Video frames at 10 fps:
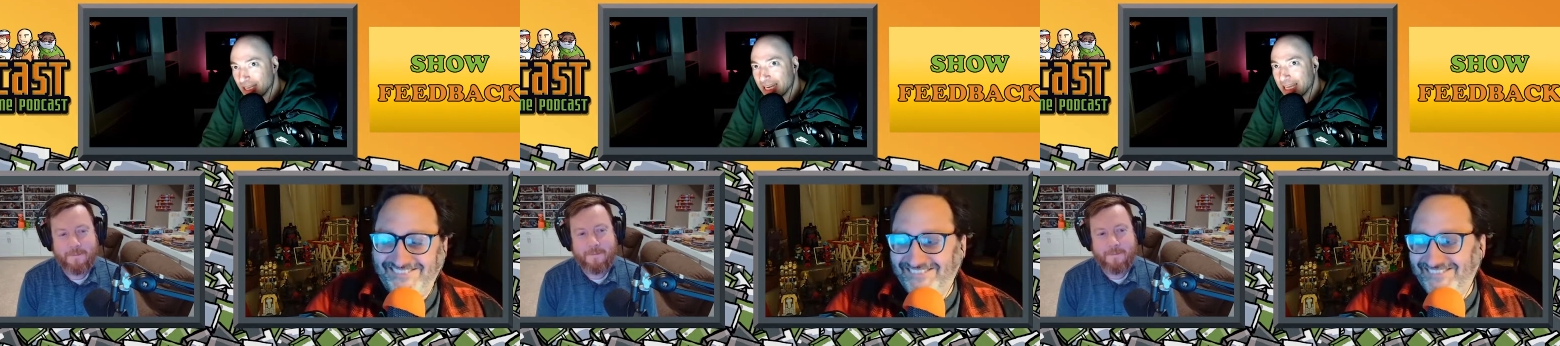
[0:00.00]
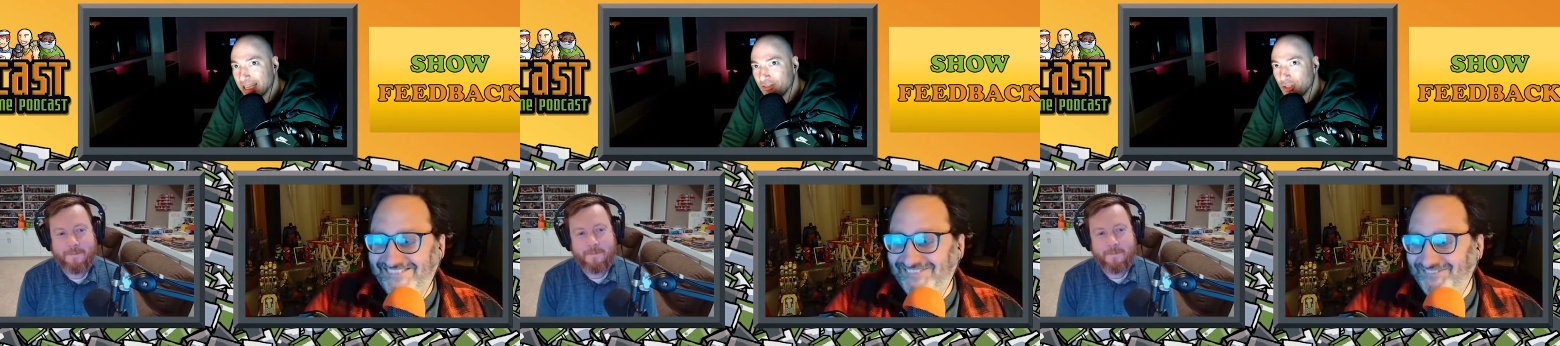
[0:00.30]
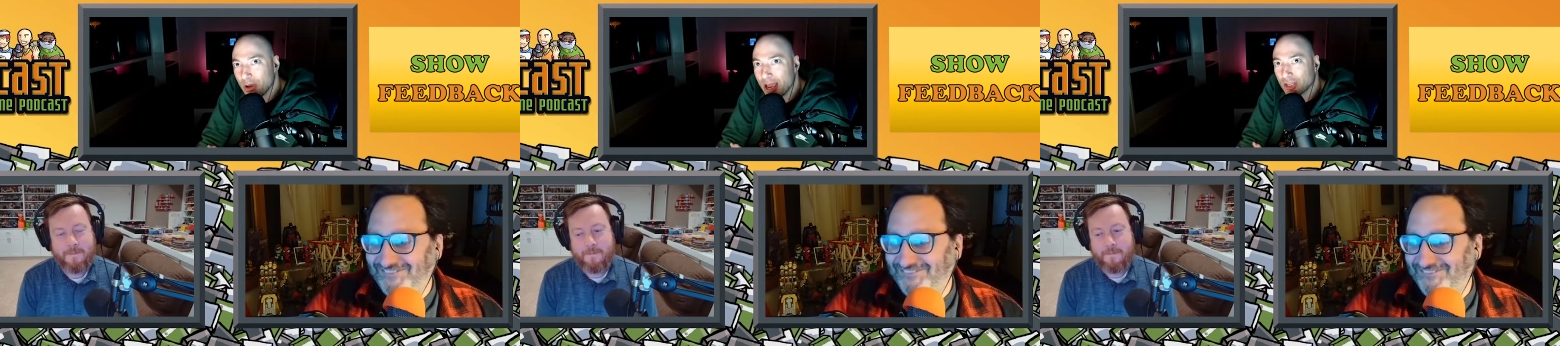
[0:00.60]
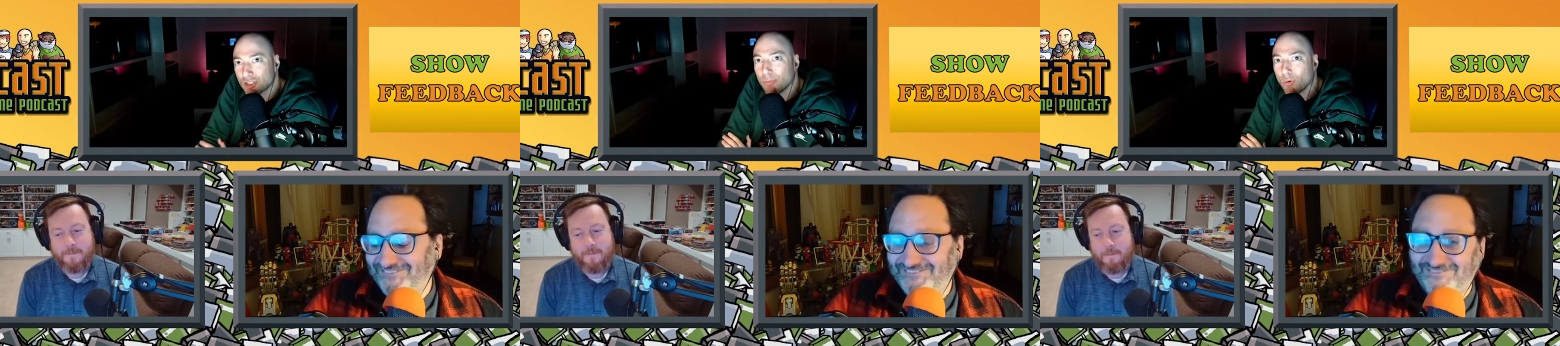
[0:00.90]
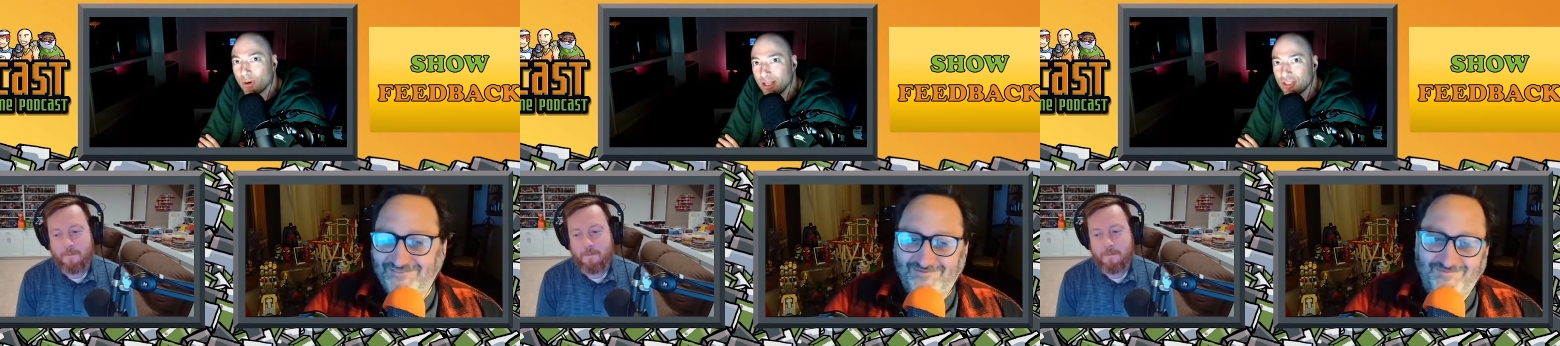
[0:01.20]
Speaker 1: it gives you extra
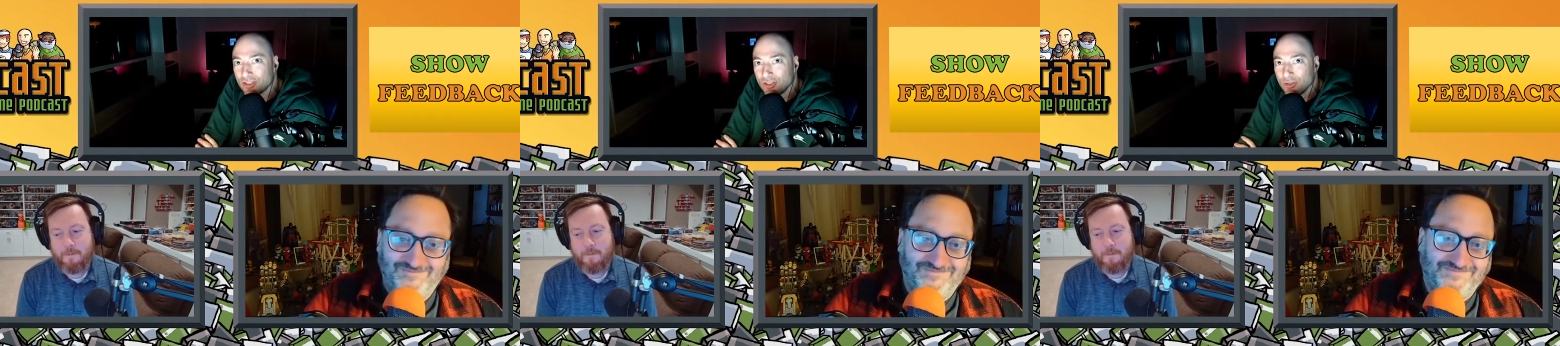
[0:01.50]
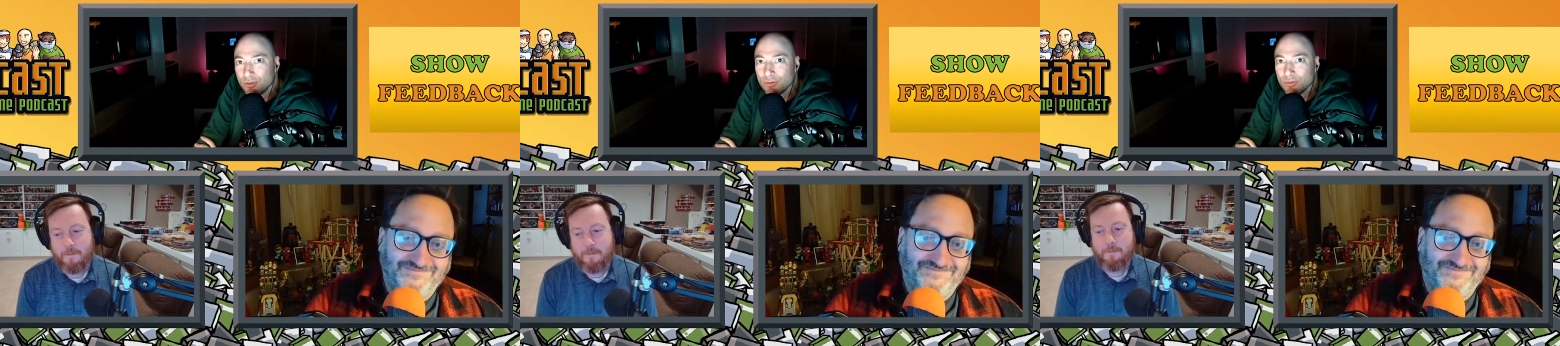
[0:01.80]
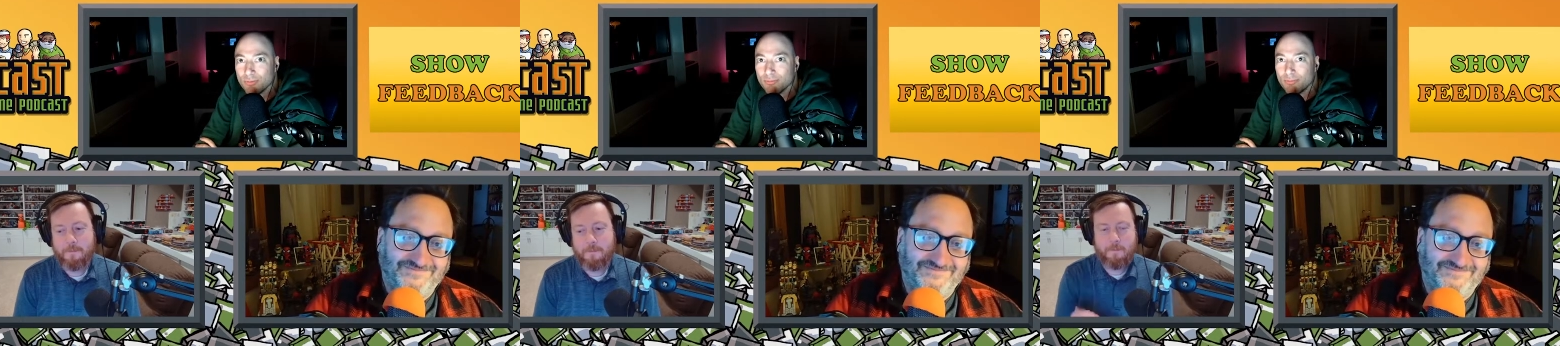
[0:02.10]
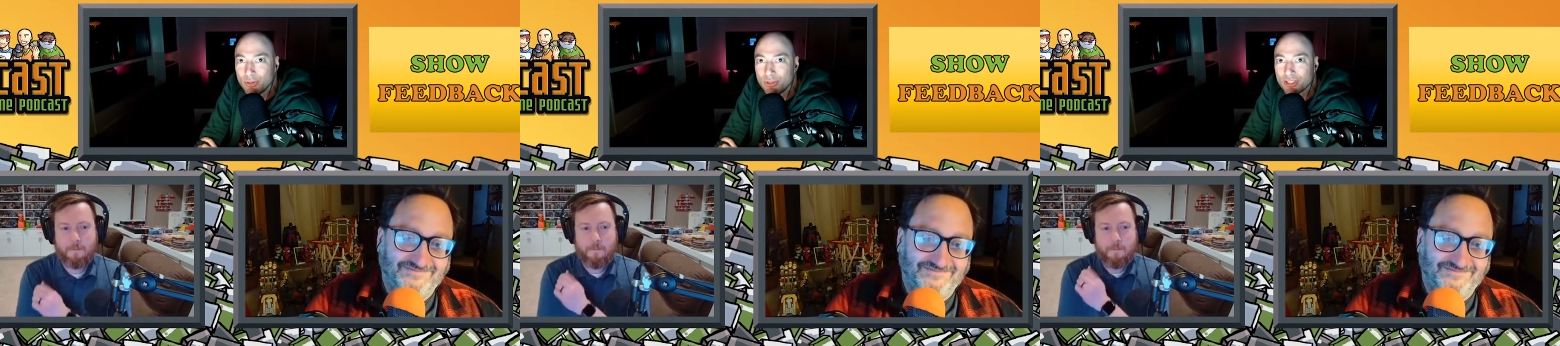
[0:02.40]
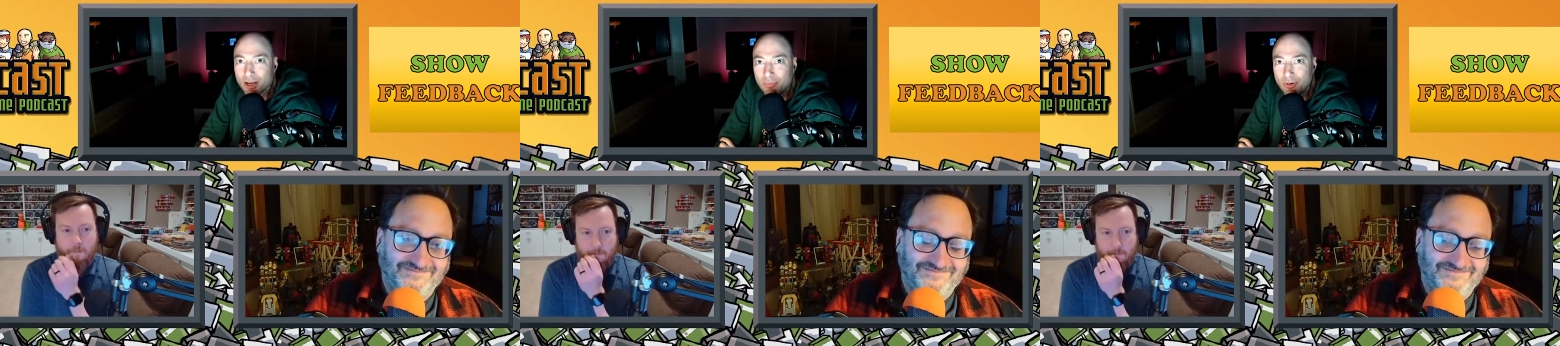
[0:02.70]
points to boost
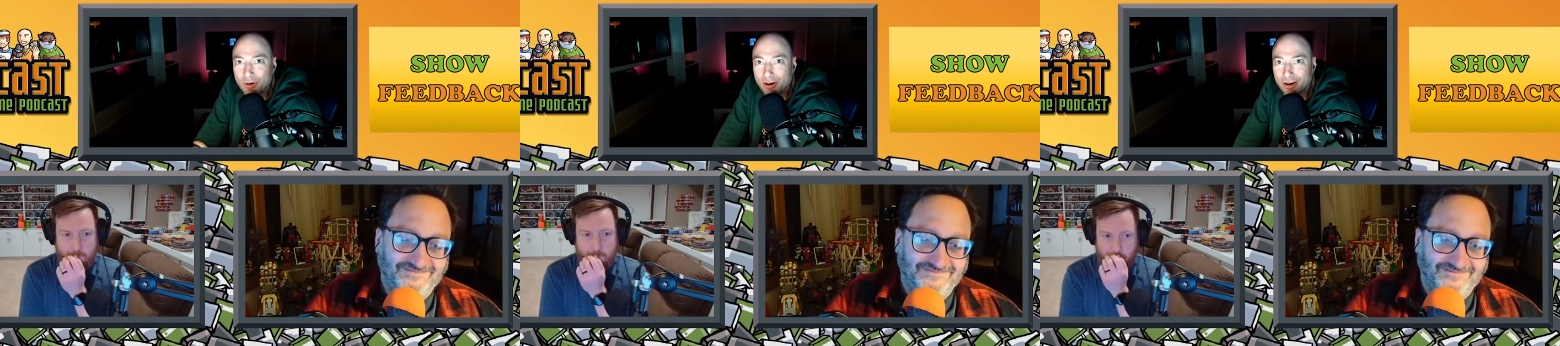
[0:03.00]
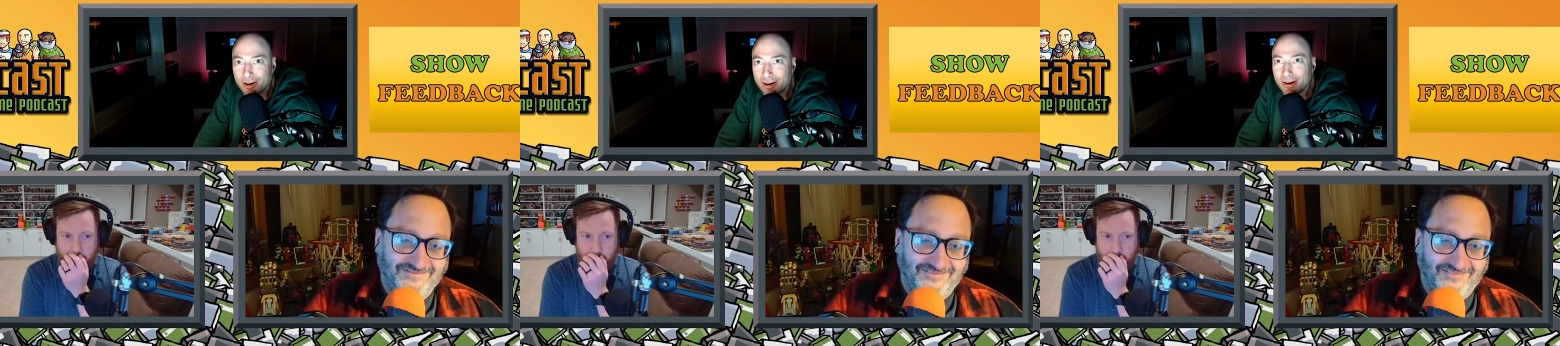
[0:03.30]
up your